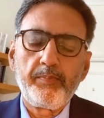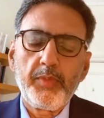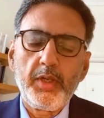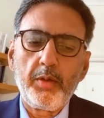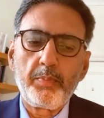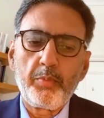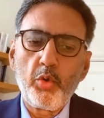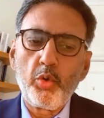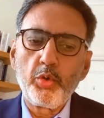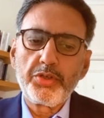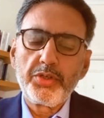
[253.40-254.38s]

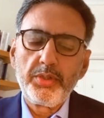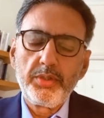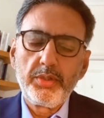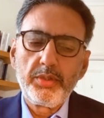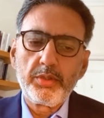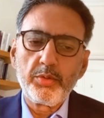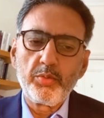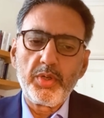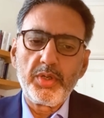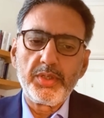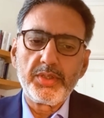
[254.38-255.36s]
approach
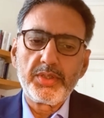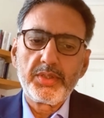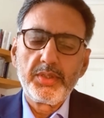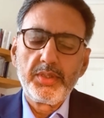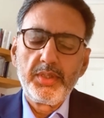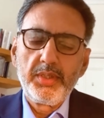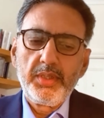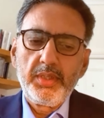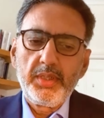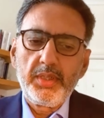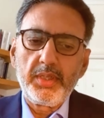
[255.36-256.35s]
towards
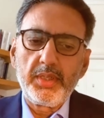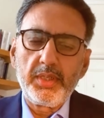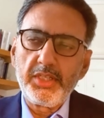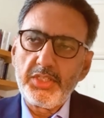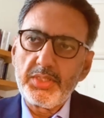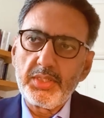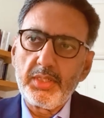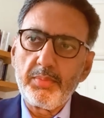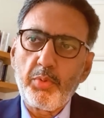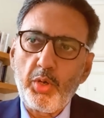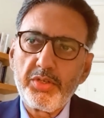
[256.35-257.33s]
digital
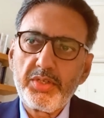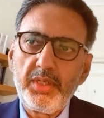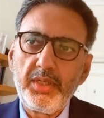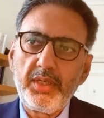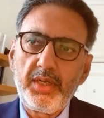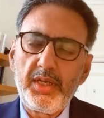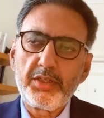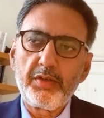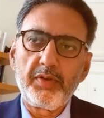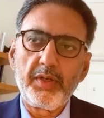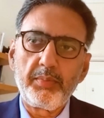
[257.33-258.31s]
policy in case
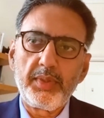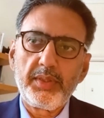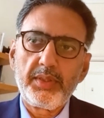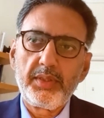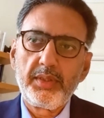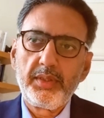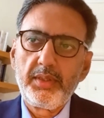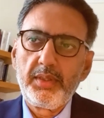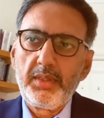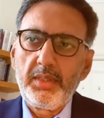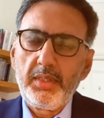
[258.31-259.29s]
of governments,
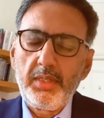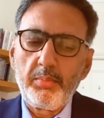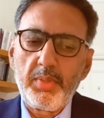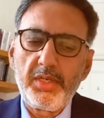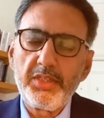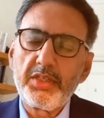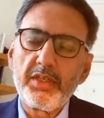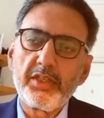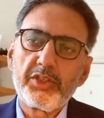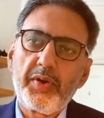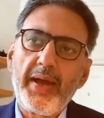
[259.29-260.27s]
but digital
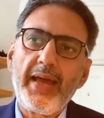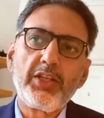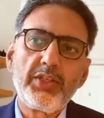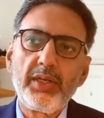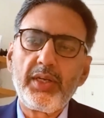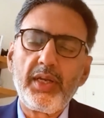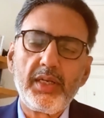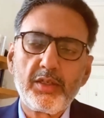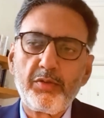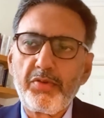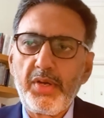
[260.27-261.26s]
strategy in case
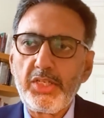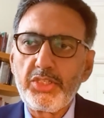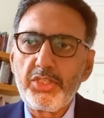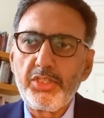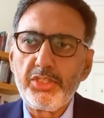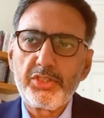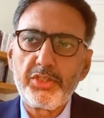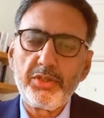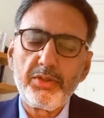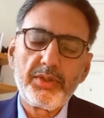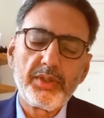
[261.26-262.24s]
of financial
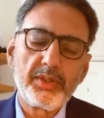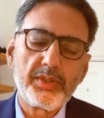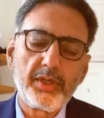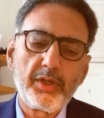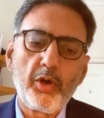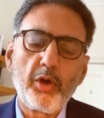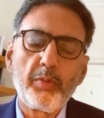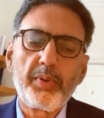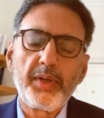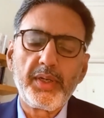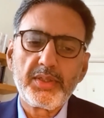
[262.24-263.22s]
institutions and
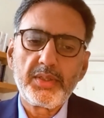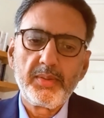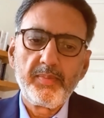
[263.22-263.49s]
corporates